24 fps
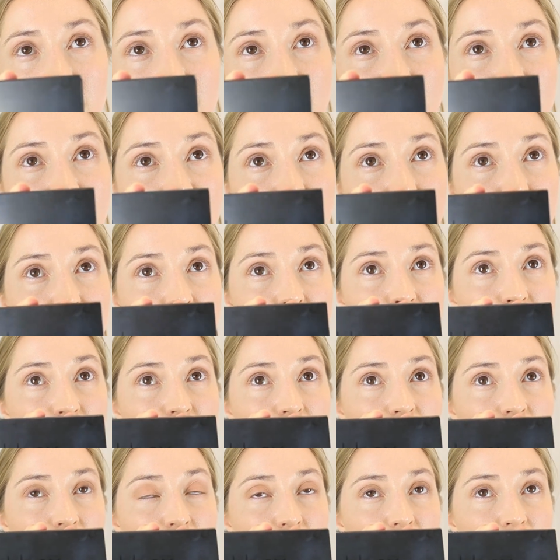Maybe
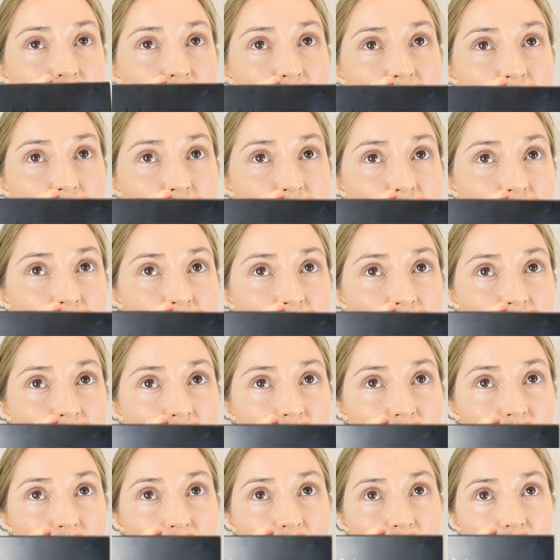not.
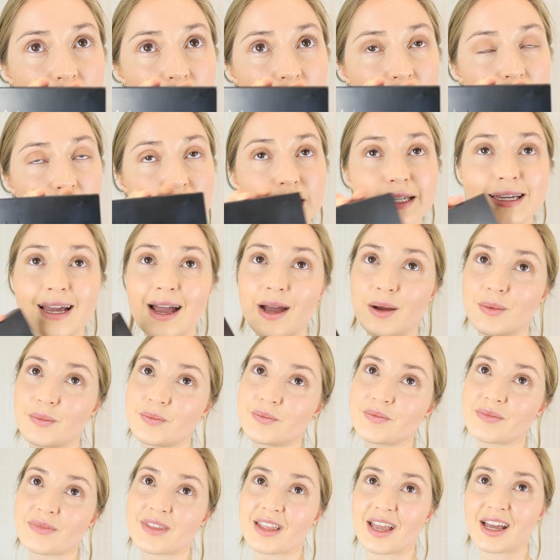Yeah,
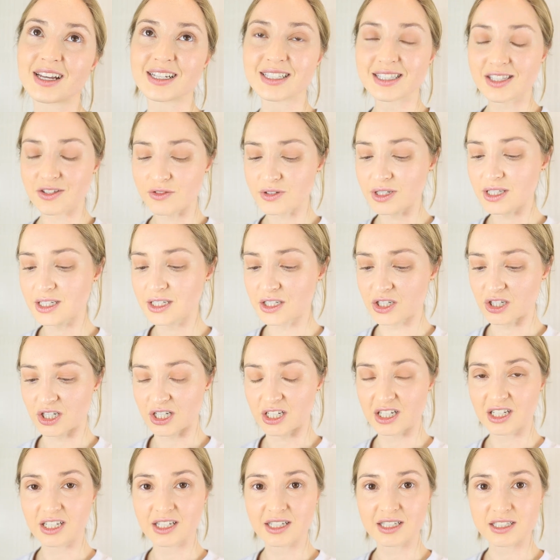it's really
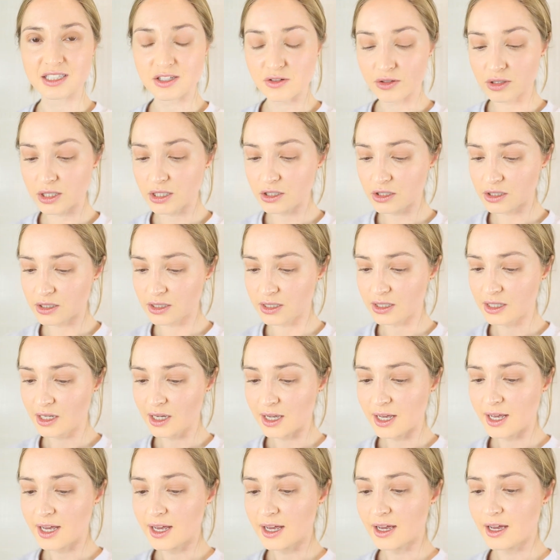good. It's a really good
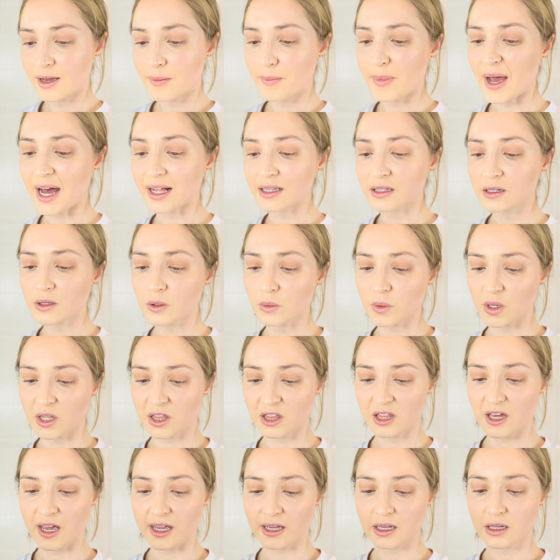palette with
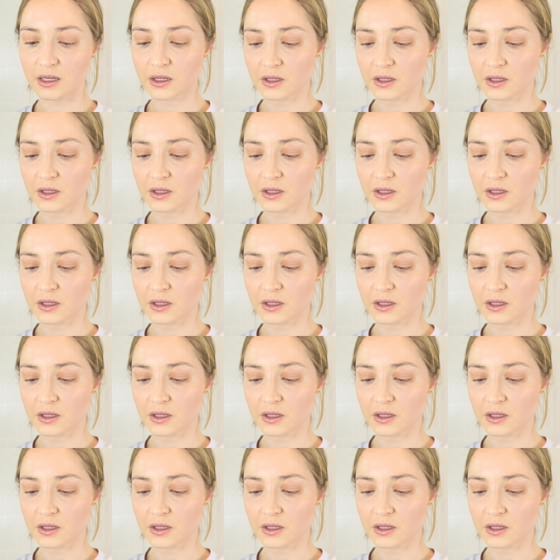like